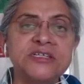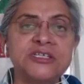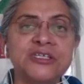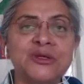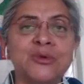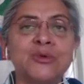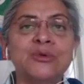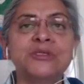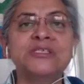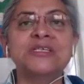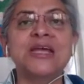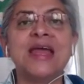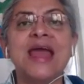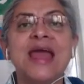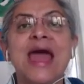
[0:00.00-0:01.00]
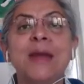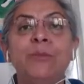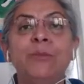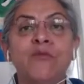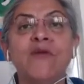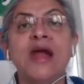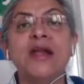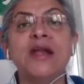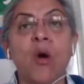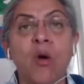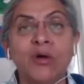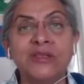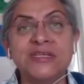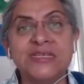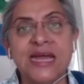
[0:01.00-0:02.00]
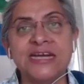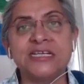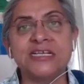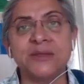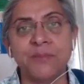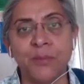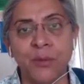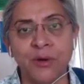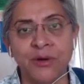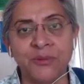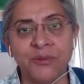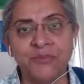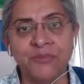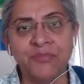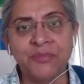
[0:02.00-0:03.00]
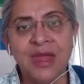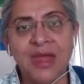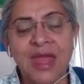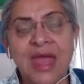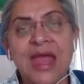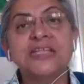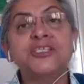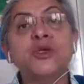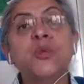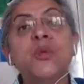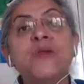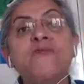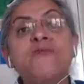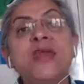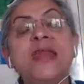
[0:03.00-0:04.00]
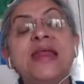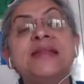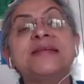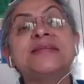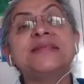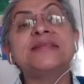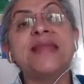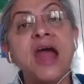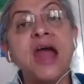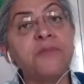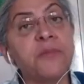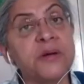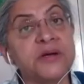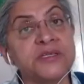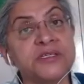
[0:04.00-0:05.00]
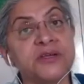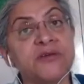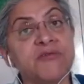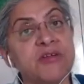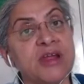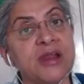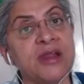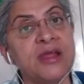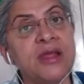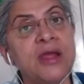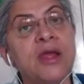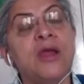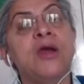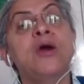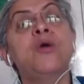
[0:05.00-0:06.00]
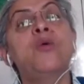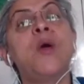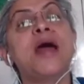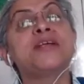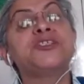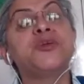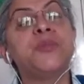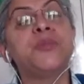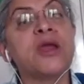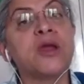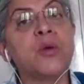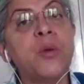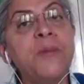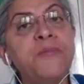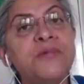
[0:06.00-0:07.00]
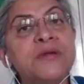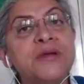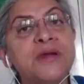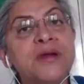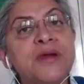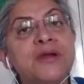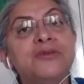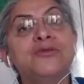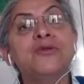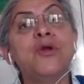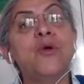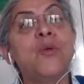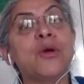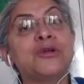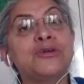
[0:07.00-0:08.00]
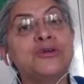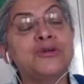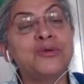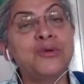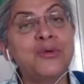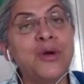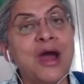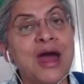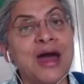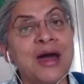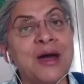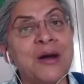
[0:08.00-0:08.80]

visit schools and provide on site support. And so we feel it is that person really who has to be equipped to know what to do